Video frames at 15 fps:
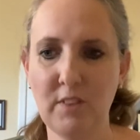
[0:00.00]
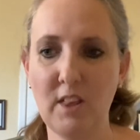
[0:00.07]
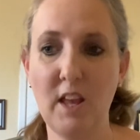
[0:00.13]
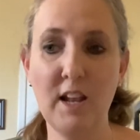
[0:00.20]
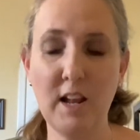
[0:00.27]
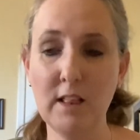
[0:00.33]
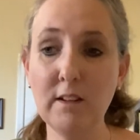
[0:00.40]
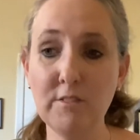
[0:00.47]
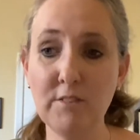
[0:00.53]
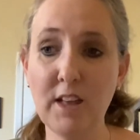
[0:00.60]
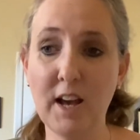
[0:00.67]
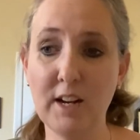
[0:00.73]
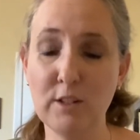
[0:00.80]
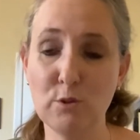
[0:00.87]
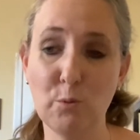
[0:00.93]
And I love
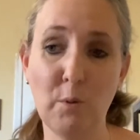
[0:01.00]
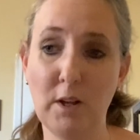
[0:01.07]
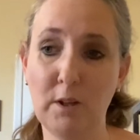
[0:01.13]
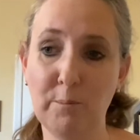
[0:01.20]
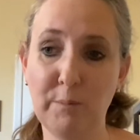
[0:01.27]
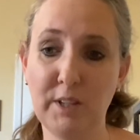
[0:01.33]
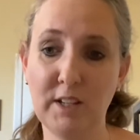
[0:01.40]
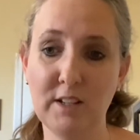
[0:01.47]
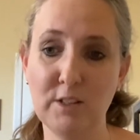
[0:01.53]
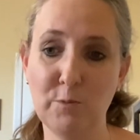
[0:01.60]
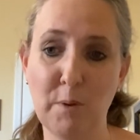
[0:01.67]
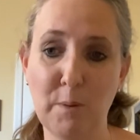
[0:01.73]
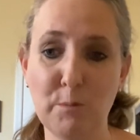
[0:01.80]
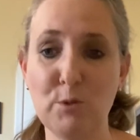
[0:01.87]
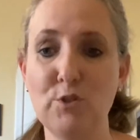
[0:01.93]
that as well, because
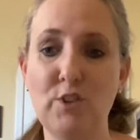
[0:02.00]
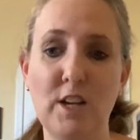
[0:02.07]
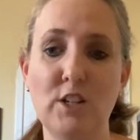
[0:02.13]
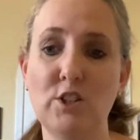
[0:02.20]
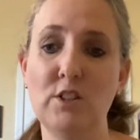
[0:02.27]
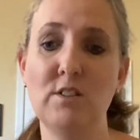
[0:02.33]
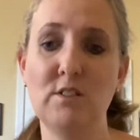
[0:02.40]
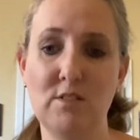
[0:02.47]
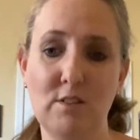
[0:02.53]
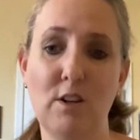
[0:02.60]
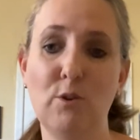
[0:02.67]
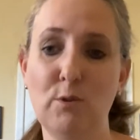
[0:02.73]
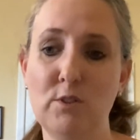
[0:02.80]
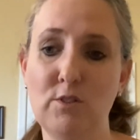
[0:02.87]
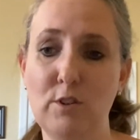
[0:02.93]
memorization does not
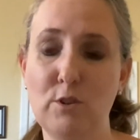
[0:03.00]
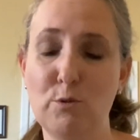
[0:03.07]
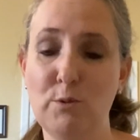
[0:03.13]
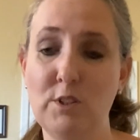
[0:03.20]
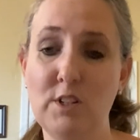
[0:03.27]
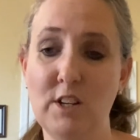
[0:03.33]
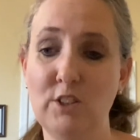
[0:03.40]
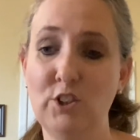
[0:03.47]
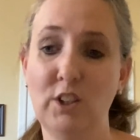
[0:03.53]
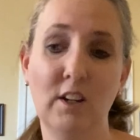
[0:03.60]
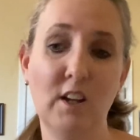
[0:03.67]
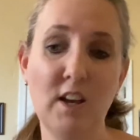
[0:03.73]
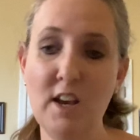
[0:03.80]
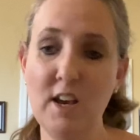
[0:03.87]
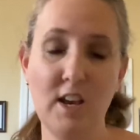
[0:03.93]
always lead to retention
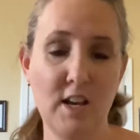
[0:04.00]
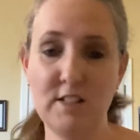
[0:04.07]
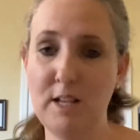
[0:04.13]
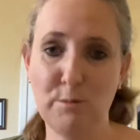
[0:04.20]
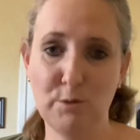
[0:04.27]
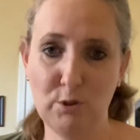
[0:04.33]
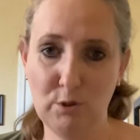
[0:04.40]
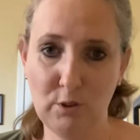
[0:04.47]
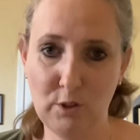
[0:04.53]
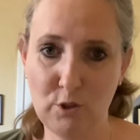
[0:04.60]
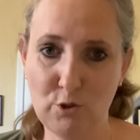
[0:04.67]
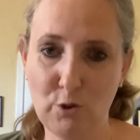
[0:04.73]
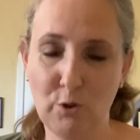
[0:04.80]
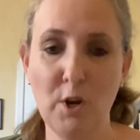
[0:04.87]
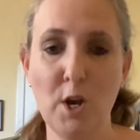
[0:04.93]
is absolutely
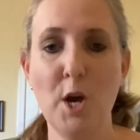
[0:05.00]
true.